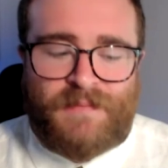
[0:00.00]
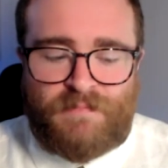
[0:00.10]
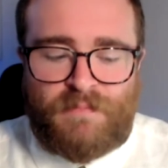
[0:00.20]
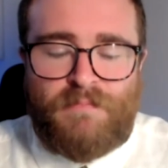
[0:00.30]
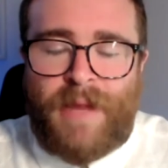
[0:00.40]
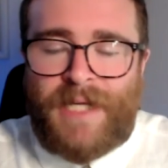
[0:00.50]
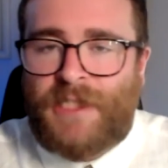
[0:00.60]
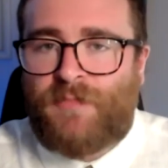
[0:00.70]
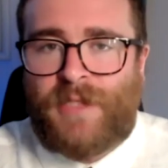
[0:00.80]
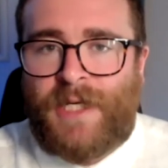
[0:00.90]

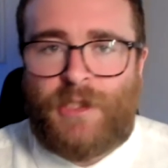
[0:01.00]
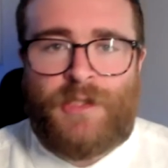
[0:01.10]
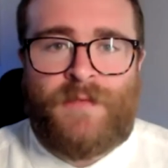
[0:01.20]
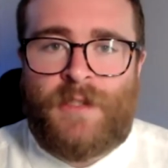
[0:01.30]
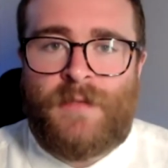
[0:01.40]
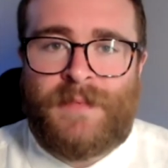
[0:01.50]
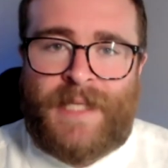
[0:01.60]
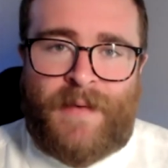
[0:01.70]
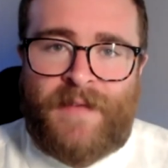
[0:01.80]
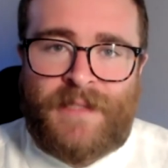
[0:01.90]
major prediction that comes
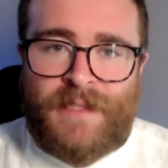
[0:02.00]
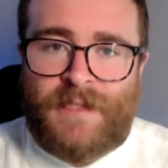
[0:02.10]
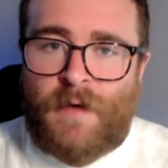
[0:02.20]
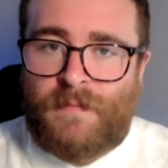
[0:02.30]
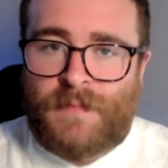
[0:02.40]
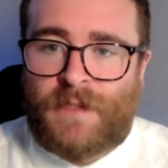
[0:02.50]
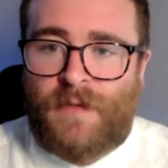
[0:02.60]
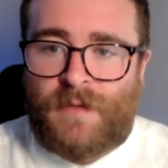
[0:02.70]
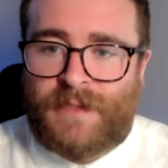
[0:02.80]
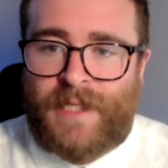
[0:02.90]
out ever since
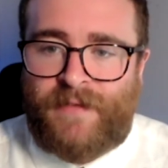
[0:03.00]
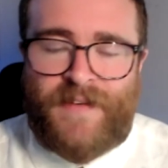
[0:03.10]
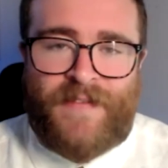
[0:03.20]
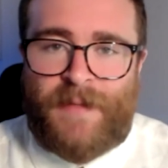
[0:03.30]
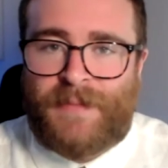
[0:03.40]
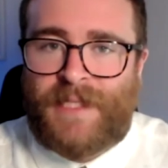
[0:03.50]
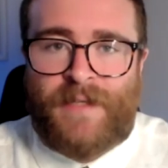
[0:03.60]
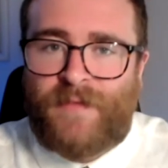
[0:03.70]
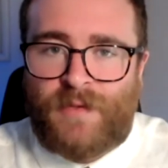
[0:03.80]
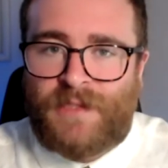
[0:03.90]
ComScore said
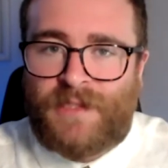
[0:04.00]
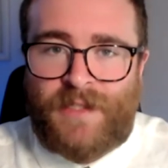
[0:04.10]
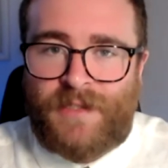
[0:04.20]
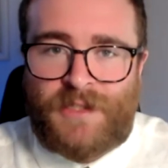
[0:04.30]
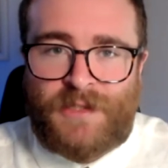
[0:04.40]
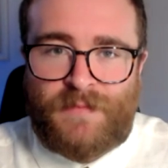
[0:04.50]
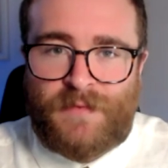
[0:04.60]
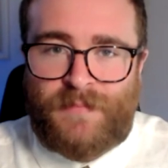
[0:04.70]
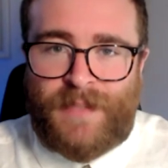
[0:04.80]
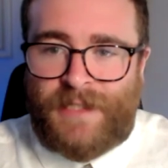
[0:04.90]
50% of voice search
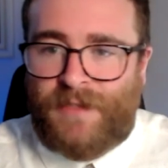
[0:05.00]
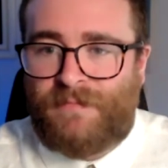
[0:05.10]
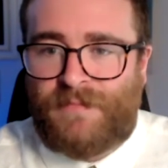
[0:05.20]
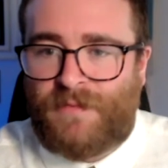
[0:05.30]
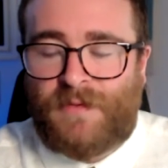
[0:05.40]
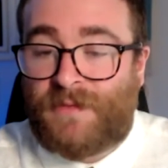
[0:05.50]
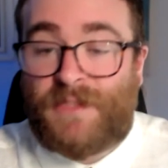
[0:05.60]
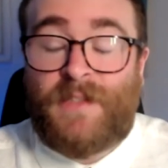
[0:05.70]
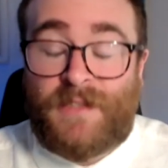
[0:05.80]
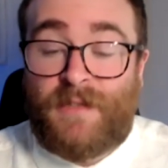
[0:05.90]
would be, but
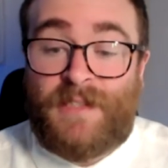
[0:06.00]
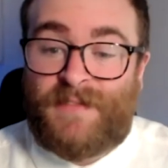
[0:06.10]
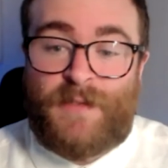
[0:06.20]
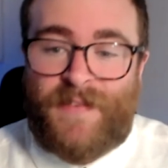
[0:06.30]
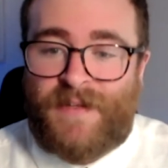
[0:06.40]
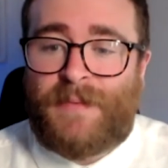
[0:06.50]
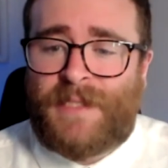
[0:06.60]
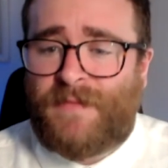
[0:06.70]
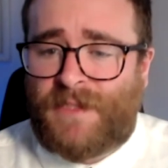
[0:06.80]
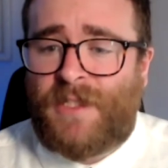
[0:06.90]
sorry, 50%
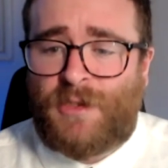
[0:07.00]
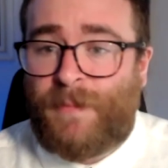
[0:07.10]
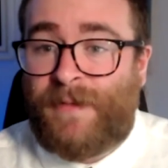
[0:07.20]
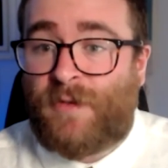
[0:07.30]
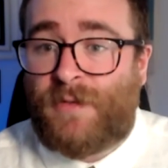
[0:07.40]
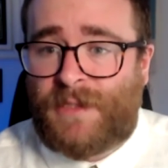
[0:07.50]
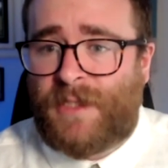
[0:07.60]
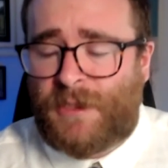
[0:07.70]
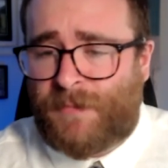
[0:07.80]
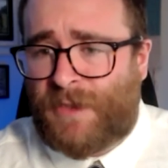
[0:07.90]
of search would be voice
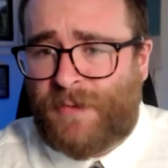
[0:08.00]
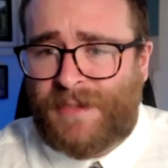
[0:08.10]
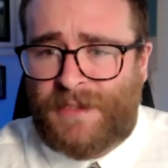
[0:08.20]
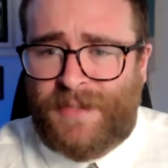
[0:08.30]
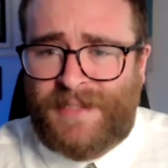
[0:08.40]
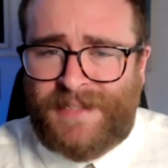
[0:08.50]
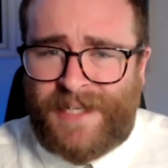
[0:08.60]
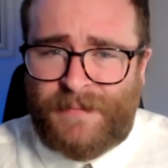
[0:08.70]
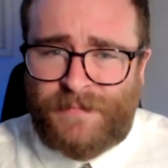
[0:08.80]
search by 2020.